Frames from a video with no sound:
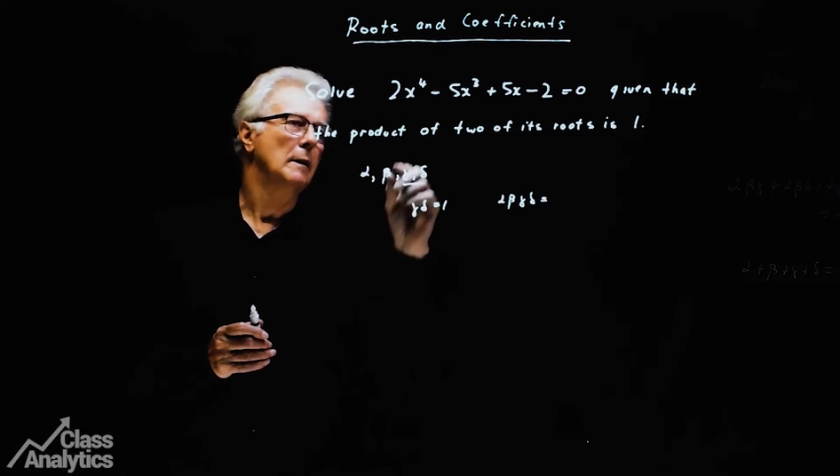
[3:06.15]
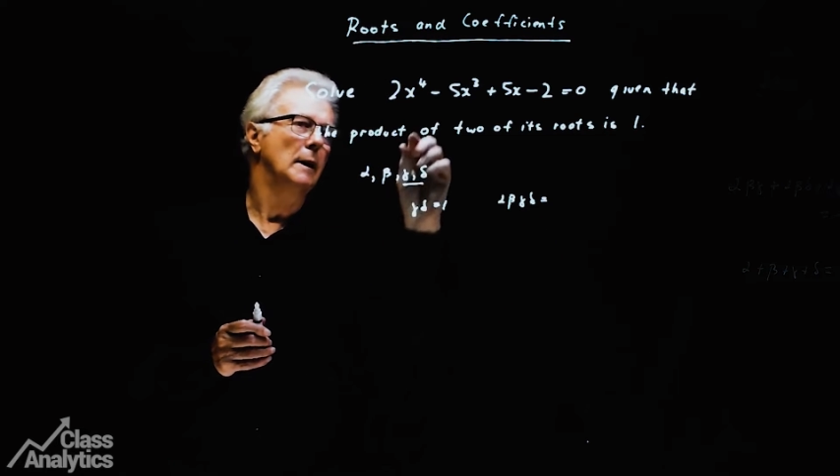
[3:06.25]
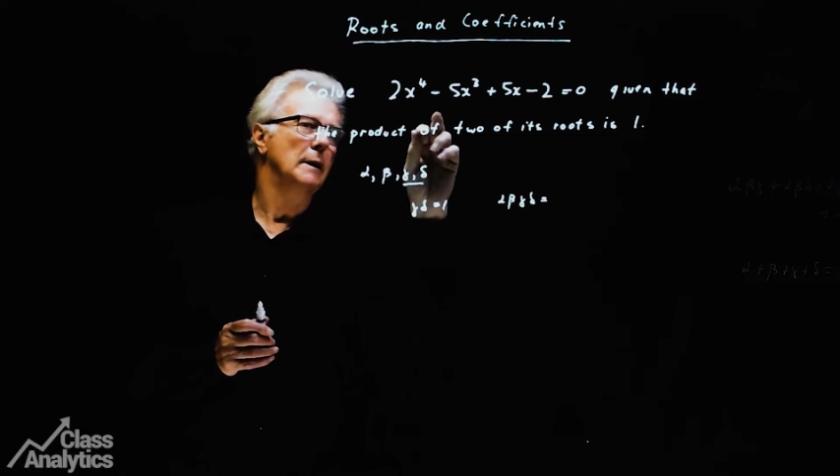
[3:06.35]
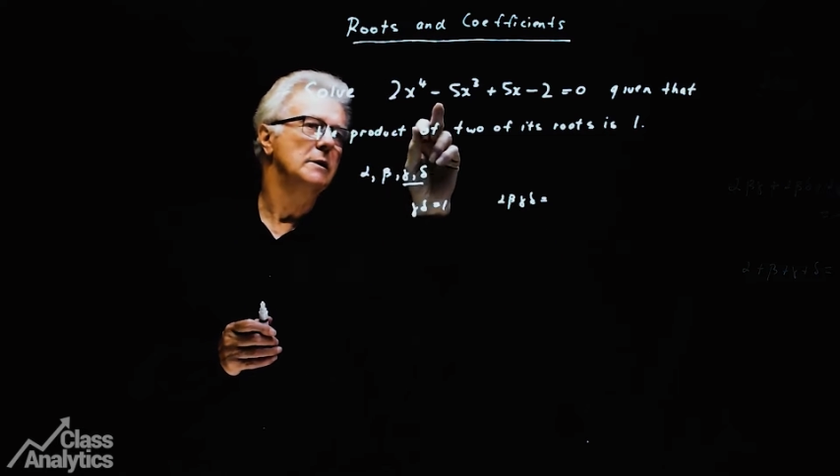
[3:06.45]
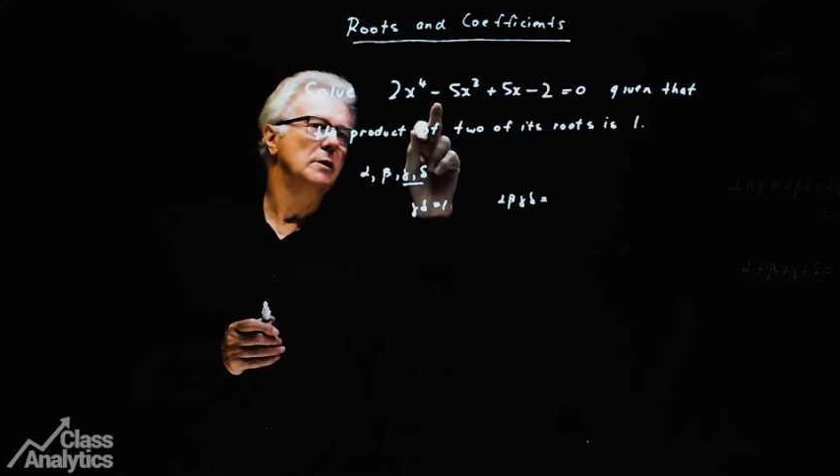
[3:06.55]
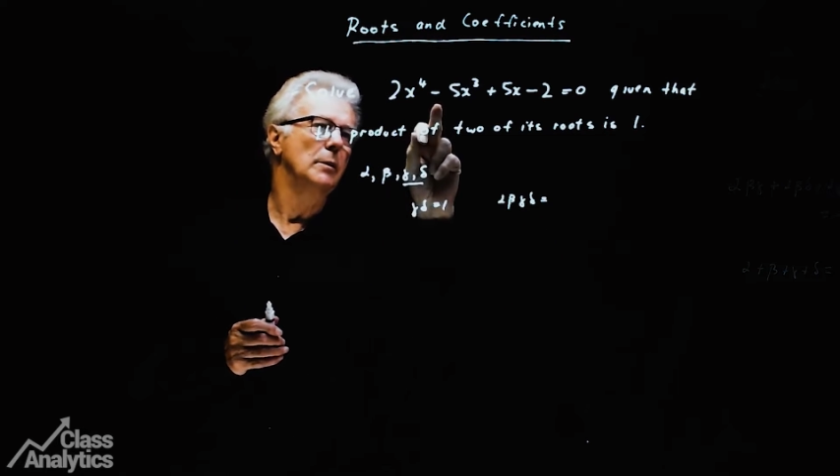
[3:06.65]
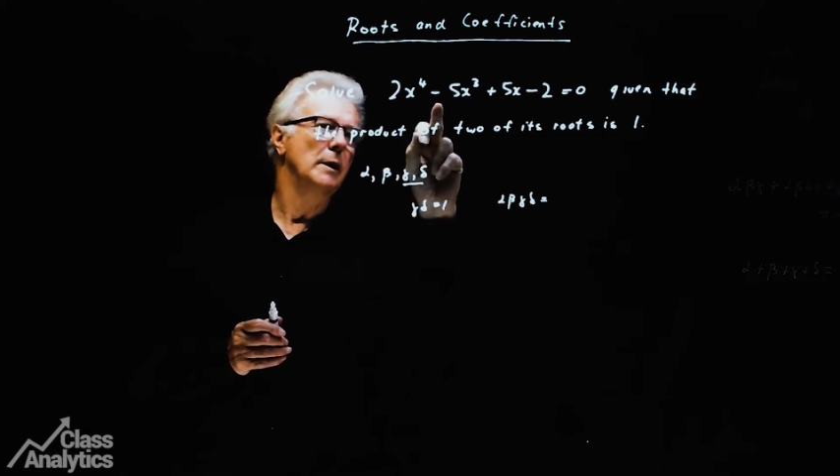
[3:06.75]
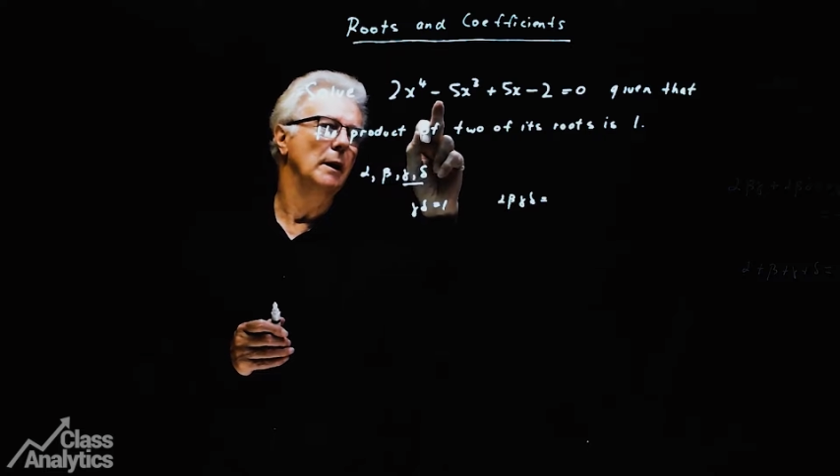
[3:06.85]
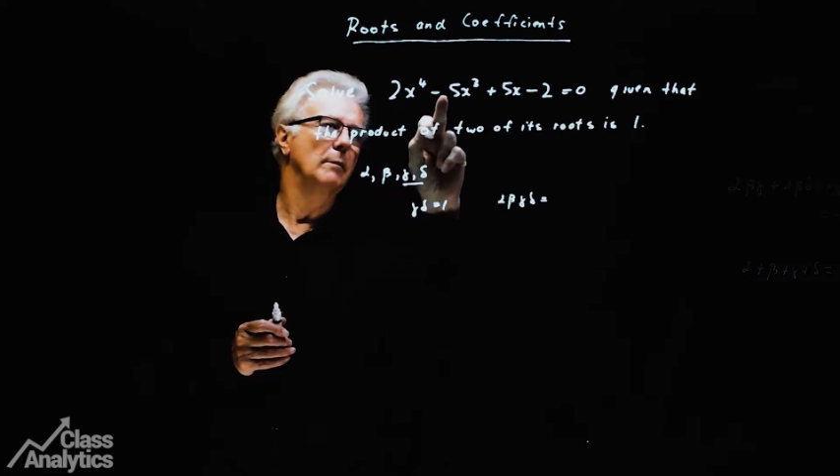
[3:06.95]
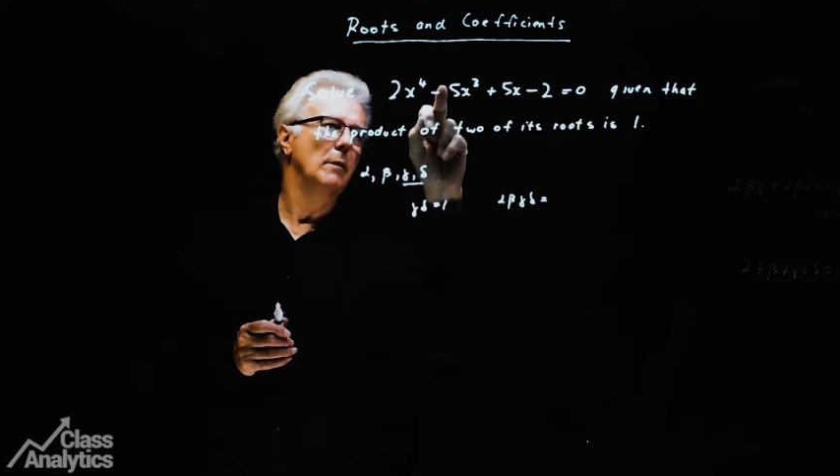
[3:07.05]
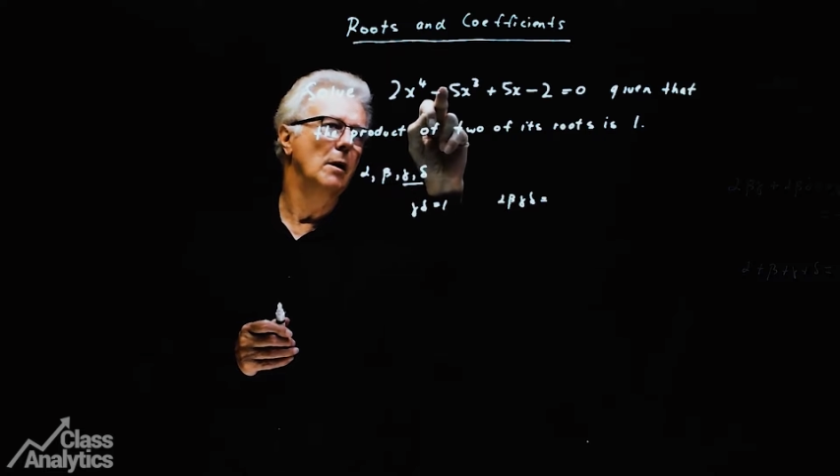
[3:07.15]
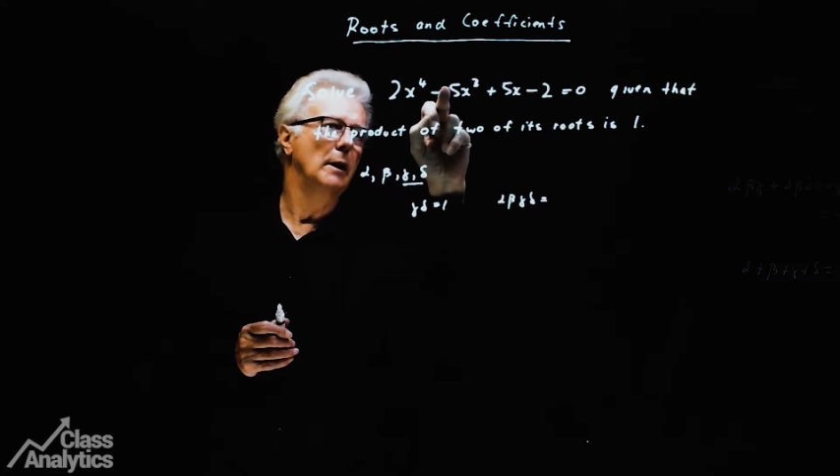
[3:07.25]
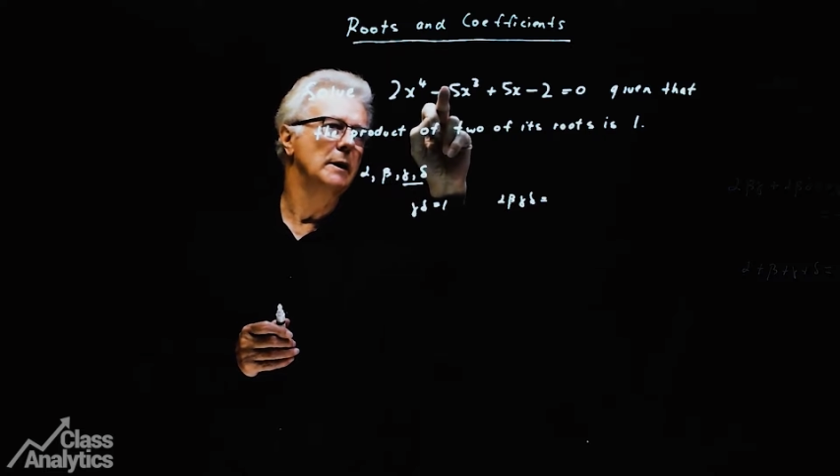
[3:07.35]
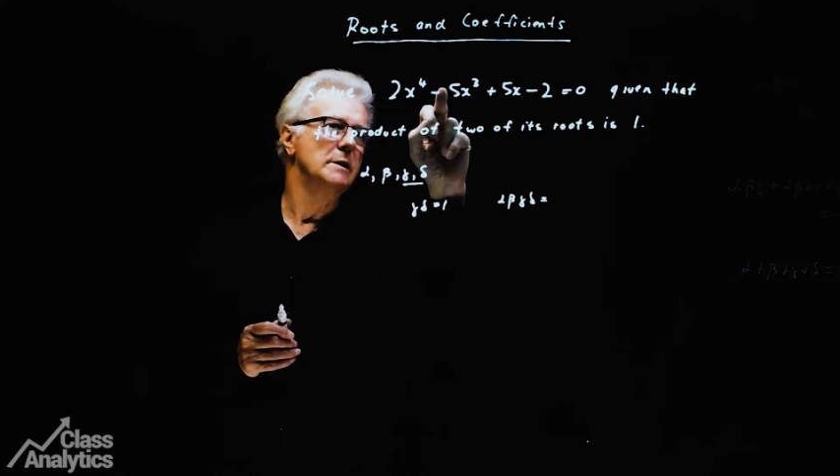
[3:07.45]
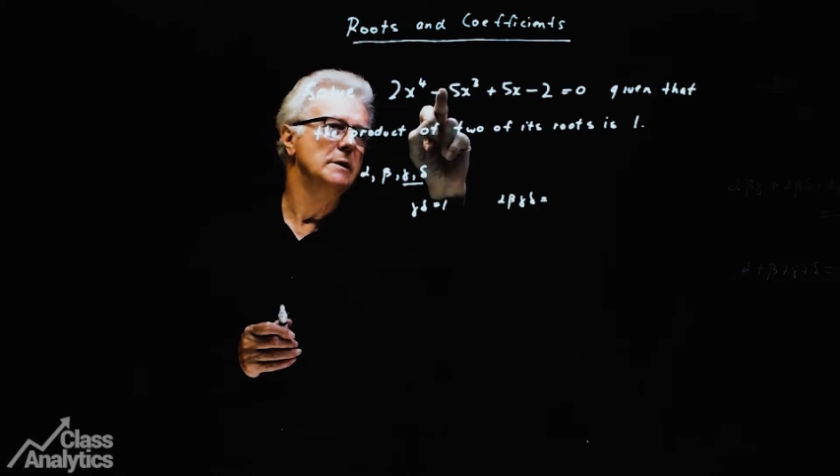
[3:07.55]
now this will be a
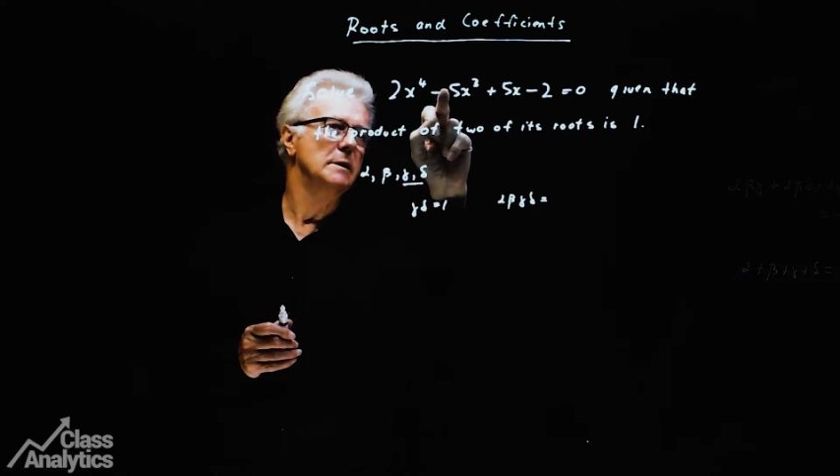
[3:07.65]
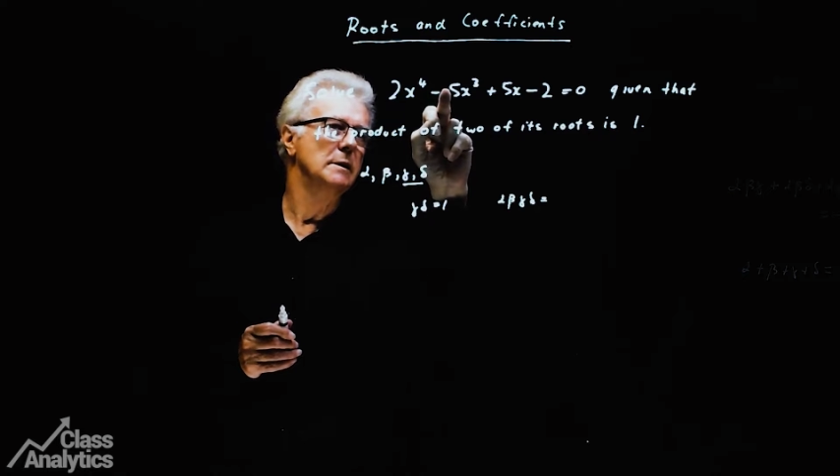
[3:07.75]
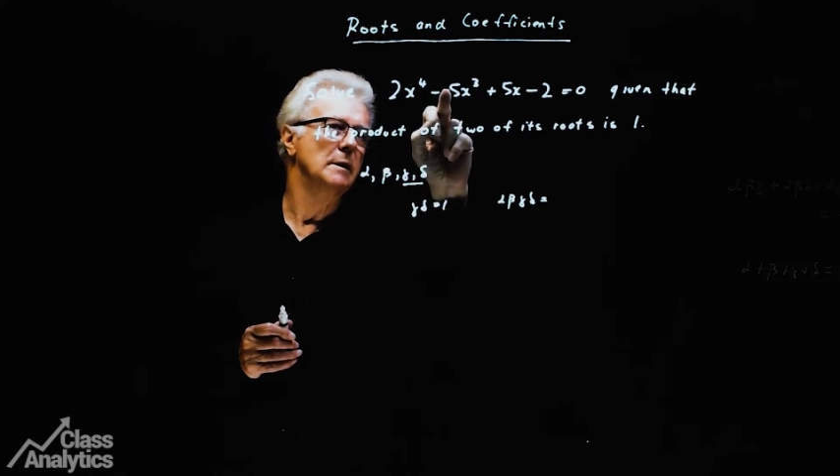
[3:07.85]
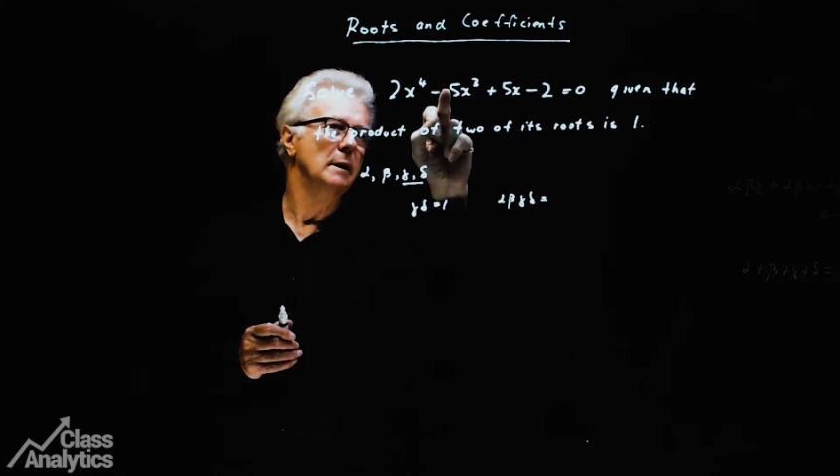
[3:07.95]
minus,